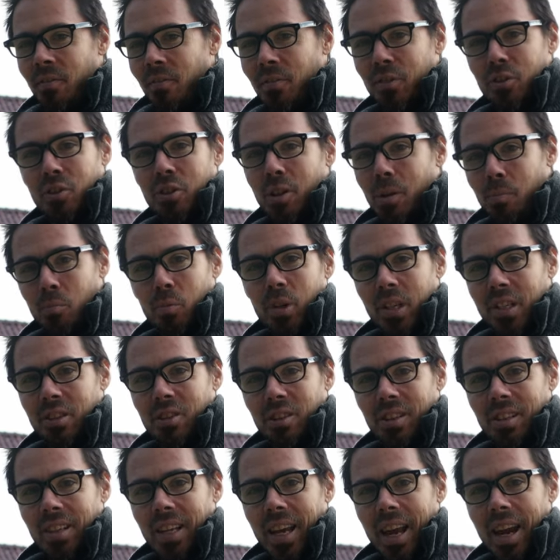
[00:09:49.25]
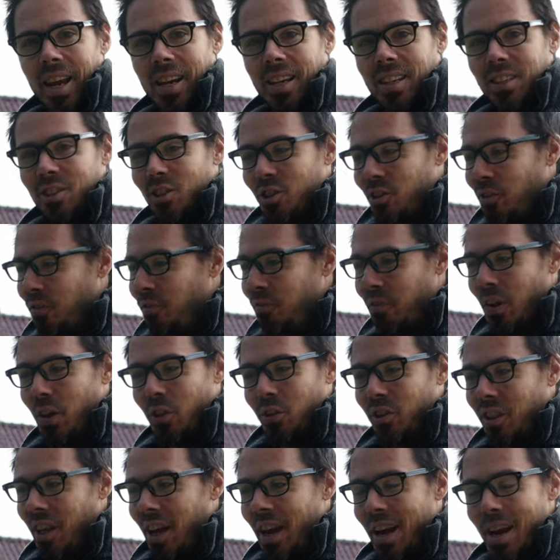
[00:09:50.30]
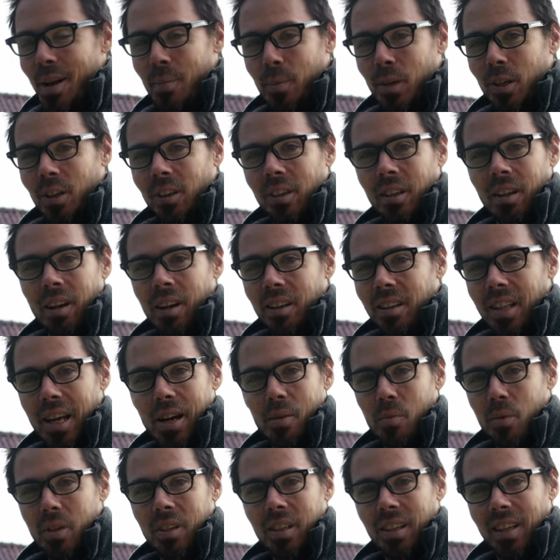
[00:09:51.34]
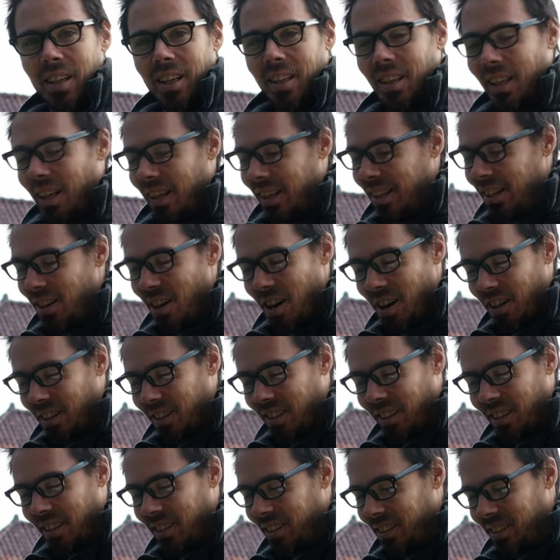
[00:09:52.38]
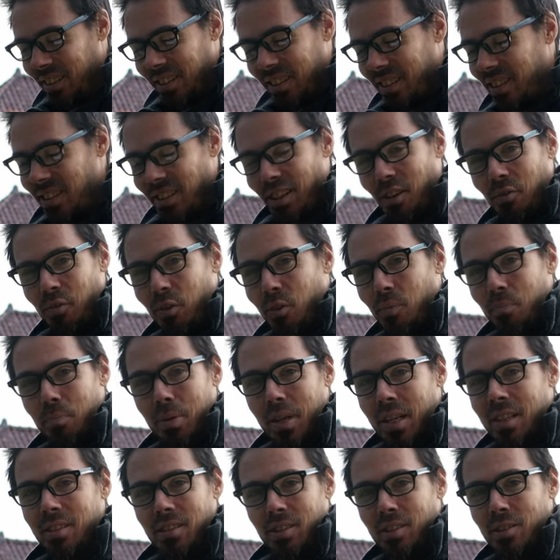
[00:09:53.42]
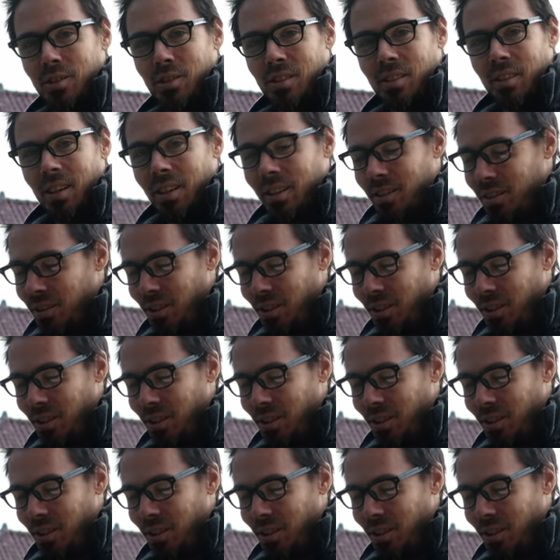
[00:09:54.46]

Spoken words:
For some reason, Canon just felt the hammer on that one and they knocked several pieces,